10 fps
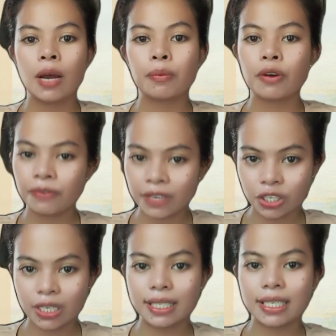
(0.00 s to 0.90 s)

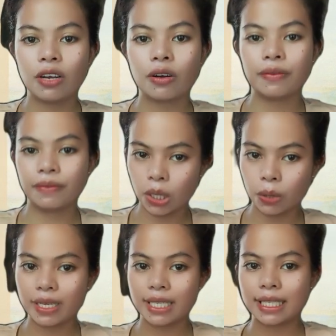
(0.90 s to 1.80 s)
proficiency or
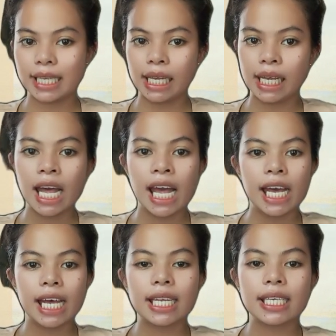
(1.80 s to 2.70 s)
fluency.
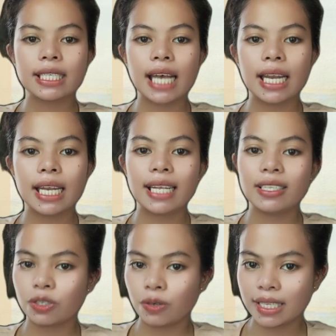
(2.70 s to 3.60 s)
It is an
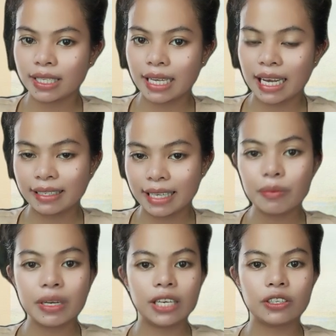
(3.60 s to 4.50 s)
entrance
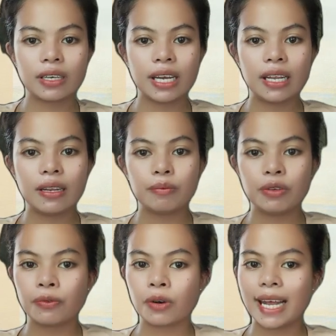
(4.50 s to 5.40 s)
examination
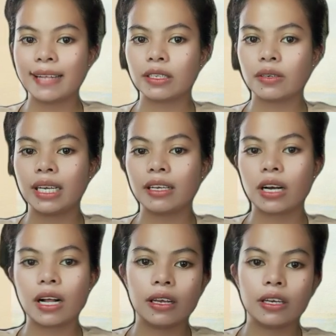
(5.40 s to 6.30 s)
before entering
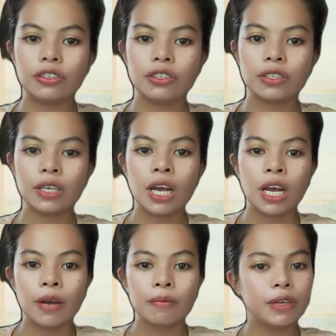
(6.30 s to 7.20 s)
college.
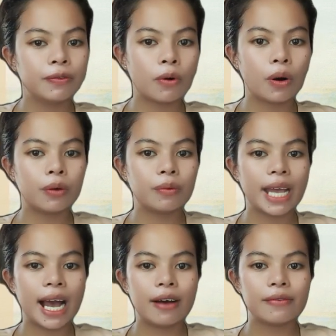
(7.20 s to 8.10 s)
Before
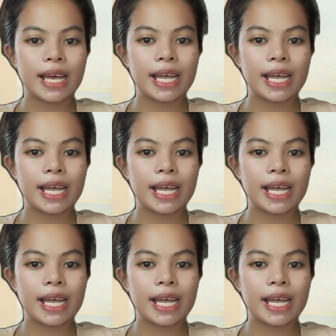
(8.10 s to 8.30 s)
we have